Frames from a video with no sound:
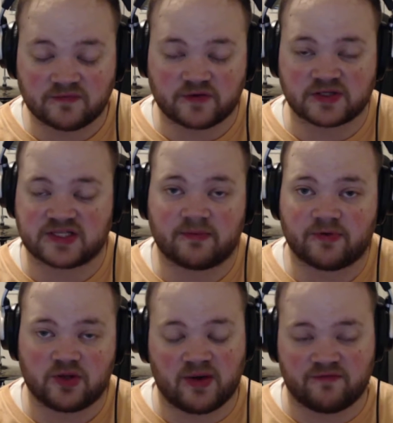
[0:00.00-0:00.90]
for
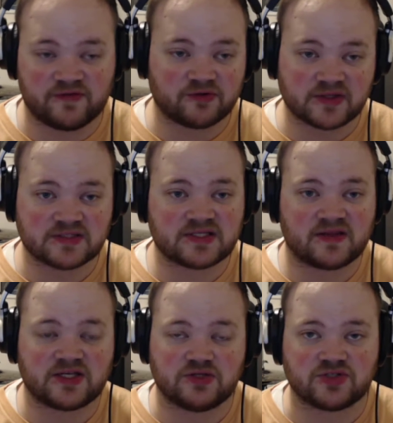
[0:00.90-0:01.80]
example, you have villains and
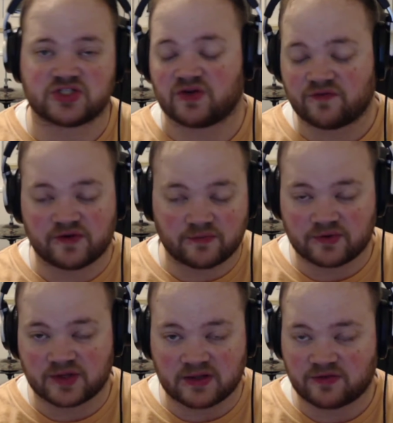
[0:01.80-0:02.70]
that you just don't feel
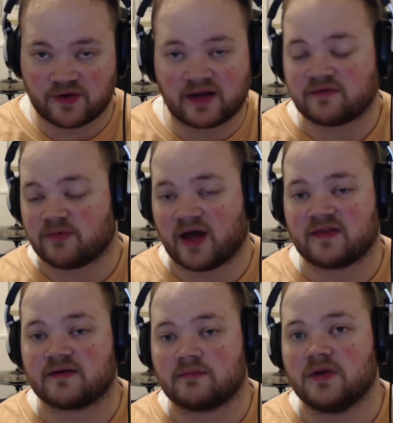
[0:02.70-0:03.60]
really threatened by
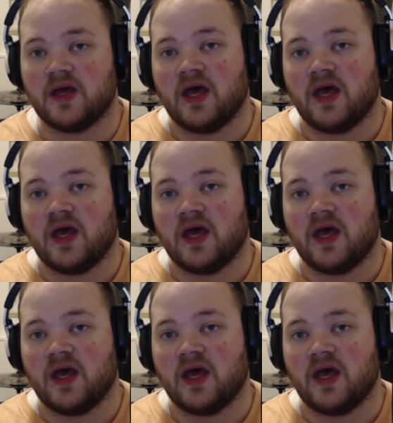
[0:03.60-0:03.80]
them